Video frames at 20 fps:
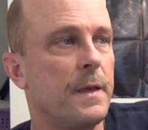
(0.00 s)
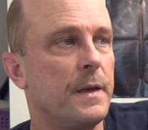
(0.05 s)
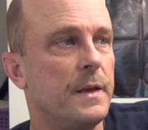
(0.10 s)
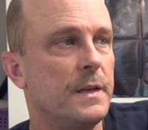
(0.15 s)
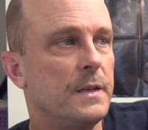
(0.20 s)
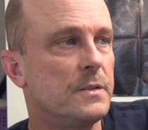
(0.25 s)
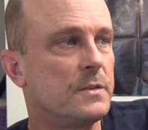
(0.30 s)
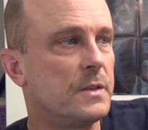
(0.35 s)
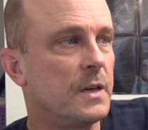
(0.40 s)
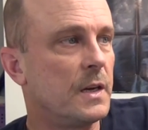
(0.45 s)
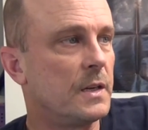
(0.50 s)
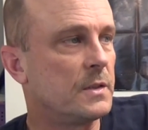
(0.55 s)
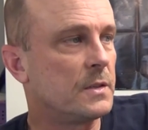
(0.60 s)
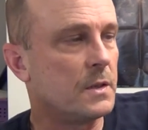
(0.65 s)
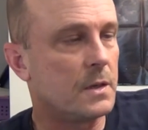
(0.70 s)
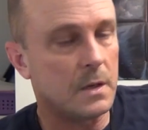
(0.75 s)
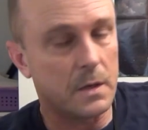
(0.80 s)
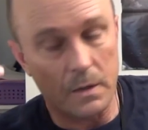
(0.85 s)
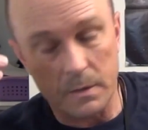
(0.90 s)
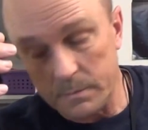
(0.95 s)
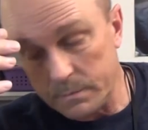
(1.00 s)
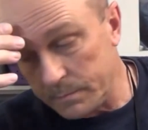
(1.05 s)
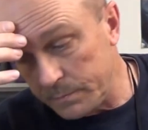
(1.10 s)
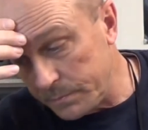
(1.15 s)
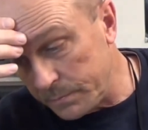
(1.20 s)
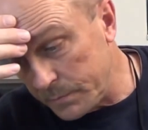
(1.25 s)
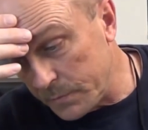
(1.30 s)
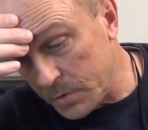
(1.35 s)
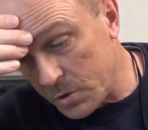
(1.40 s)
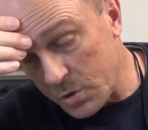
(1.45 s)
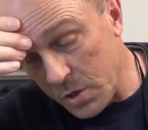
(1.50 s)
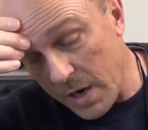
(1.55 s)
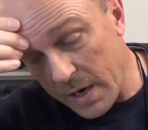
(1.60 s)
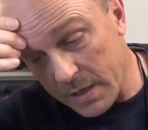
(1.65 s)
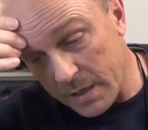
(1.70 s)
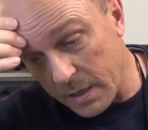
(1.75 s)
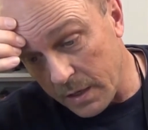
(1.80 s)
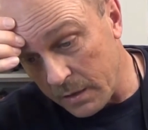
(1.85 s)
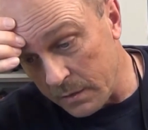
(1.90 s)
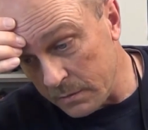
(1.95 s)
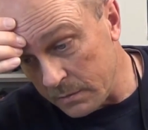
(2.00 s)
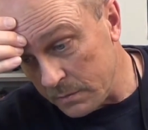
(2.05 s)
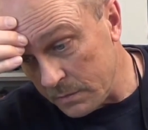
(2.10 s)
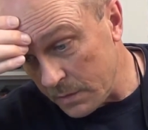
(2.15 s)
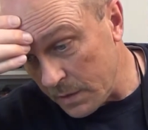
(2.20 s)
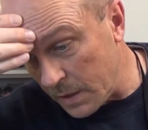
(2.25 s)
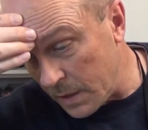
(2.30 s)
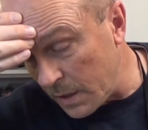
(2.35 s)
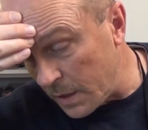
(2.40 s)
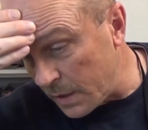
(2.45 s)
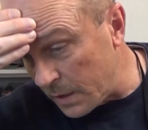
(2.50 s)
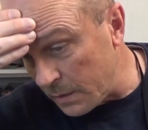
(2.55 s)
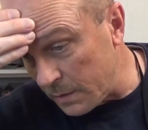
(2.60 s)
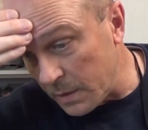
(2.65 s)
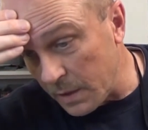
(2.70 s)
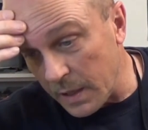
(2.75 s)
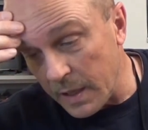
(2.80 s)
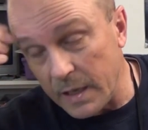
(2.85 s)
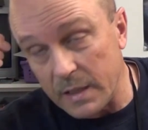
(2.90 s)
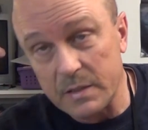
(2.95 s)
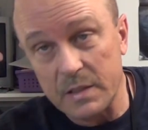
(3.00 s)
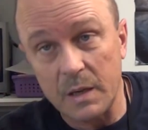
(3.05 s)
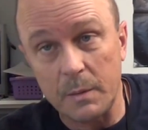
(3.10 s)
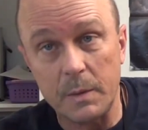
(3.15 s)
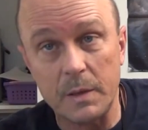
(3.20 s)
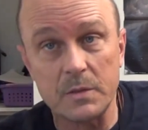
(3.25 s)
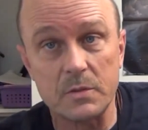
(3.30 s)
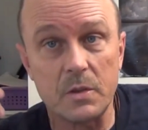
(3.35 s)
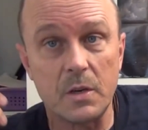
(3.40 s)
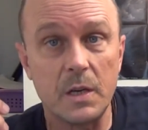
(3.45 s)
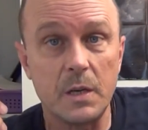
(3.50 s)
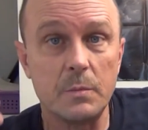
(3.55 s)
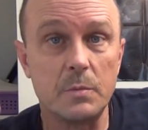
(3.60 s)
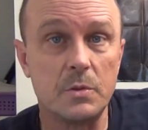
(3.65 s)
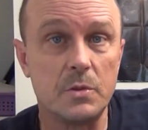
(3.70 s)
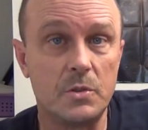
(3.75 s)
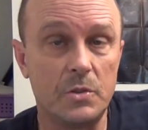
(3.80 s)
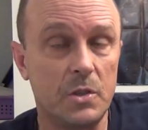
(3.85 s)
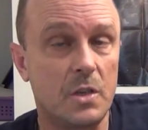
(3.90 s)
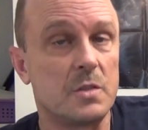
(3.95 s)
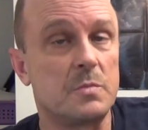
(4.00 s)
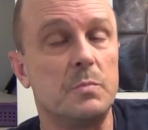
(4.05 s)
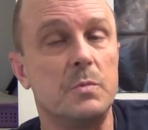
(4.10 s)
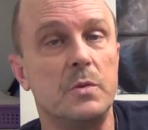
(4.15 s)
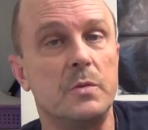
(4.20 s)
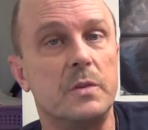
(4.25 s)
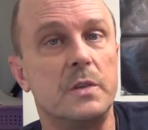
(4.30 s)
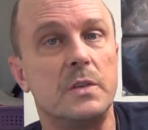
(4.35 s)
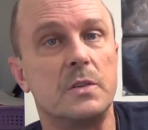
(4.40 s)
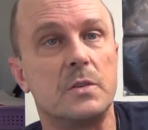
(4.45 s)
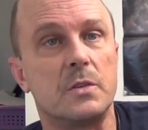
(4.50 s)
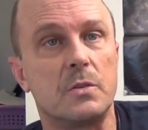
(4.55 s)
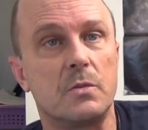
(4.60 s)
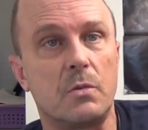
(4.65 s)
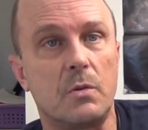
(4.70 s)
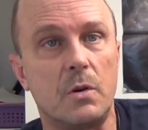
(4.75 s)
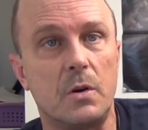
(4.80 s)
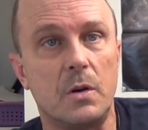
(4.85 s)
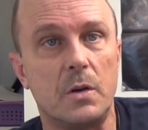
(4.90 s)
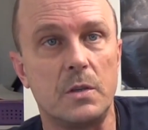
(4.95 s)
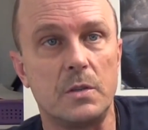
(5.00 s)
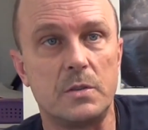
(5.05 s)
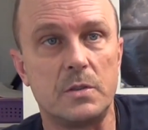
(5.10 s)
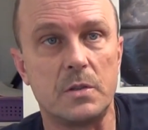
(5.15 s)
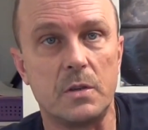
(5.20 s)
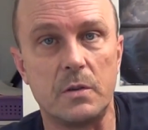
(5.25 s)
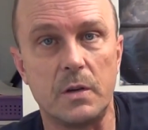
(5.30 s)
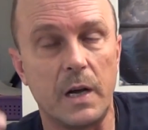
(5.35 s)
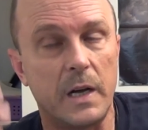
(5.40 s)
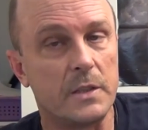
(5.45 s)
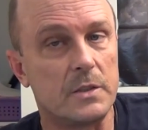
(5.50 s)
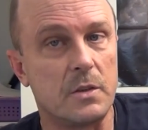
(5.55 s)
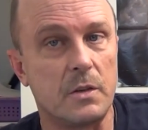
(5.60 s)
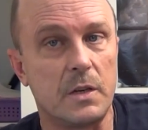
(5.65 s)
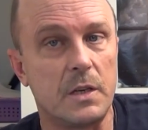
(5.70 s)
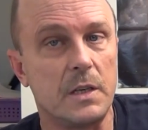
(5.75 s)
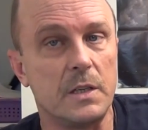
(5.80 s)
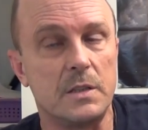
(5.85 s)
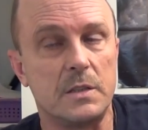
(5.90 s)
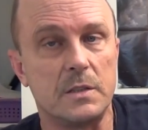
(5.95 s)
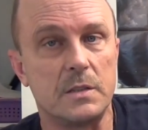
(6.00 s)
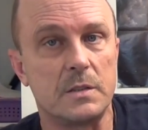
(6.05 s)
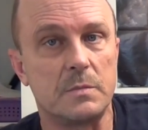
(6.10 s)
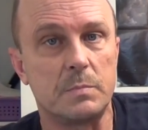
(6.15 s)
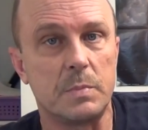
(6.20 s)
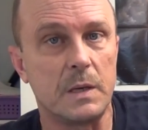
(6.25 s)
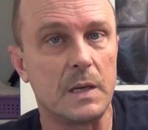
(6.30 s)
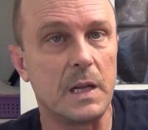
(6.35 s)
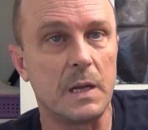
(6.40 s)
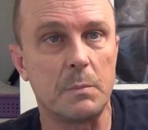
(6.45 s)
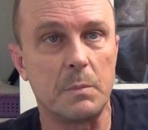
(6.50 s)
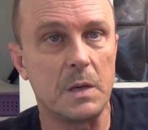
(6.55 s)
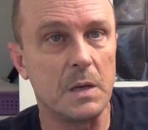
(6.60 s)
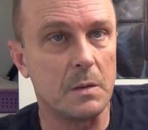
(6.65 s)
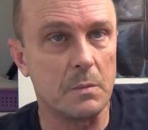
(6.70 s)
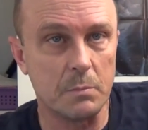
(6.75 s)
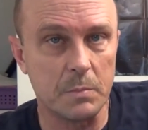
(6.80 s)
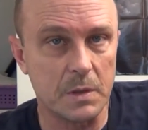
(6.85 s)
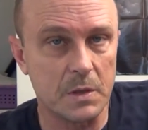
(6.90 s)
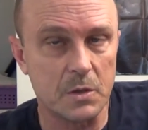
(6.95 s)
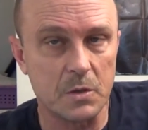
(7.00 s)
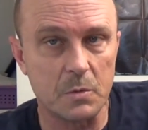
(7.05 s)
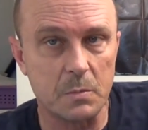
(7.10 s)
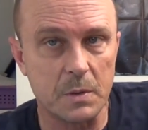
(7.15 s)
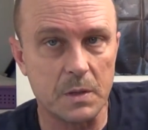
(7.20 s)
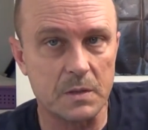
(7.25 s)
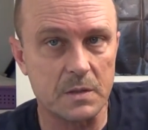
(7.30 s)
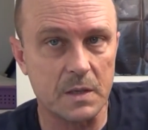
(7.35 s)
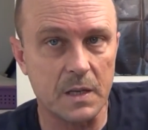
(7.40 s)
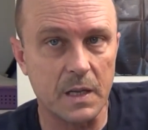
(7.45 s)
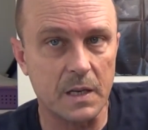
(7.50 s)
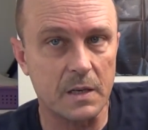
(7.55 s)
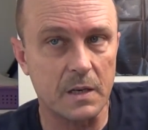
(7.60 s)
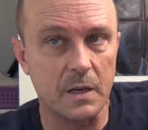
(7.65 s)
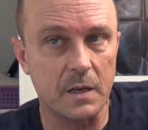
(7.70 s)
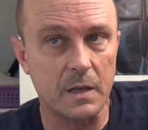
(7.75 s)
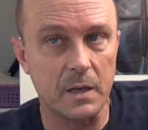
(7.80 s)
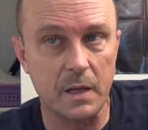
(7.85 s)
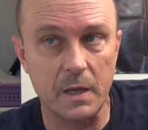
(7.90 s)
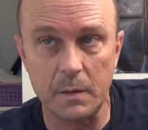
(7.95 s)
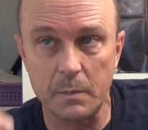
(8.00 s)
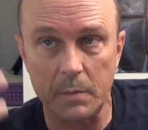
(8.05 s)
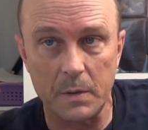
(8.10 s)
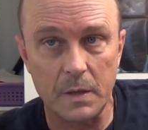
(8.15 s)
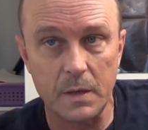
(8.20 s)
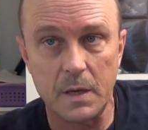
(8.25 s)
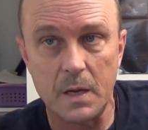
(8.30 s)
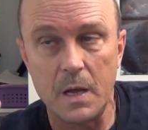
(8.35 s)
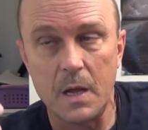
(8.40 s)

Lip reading: he's got track down. And the last time I saw, he was just moving into a garage. So I thought he had just been like me and been too busy and hadn't done anything. But